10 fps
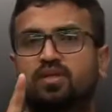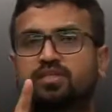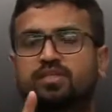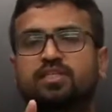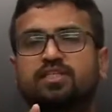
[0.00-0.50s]

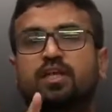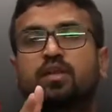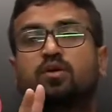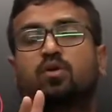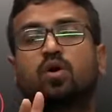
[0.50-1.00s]

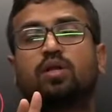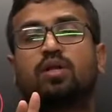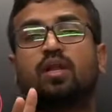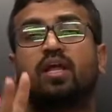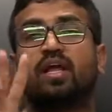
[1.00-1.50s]
Genial,
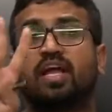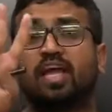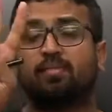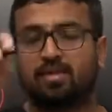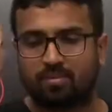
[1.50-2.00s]
cordial,
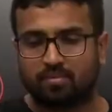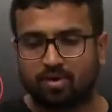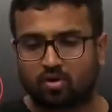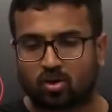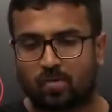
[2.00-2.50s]

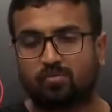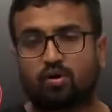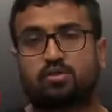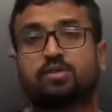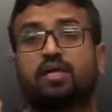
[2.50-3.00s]
amiable, comment
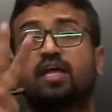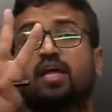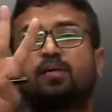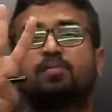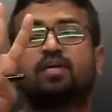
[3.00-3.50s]
box.
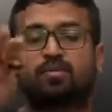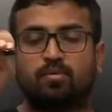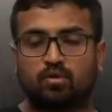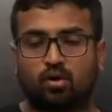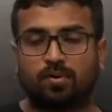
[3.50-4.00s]

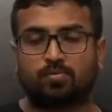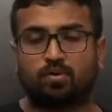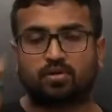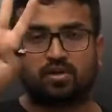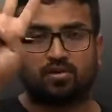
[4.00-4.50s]
Amicable, comment
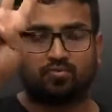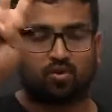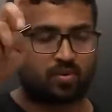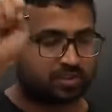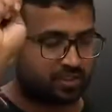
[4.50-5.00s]
box.
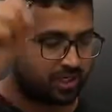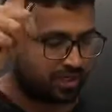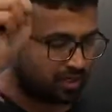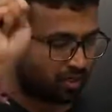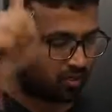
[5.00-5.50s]
4 words.
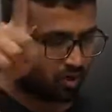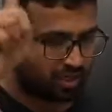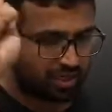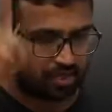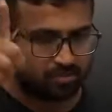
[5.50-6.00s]
Genial,
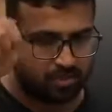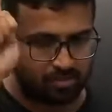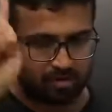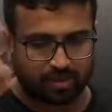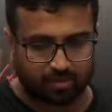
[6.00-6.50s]
cordial,
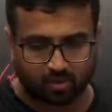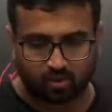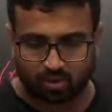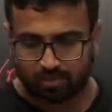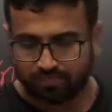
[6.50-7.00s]
amiable, amicable.
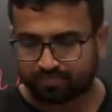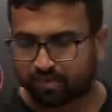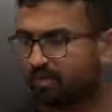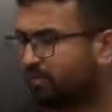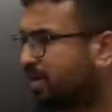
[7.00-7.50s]
Go ahead.
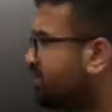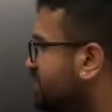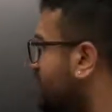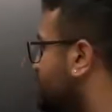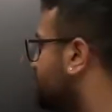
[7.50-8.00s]
Make it
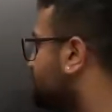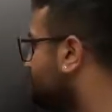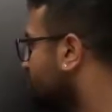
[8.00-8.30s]
fast, guys.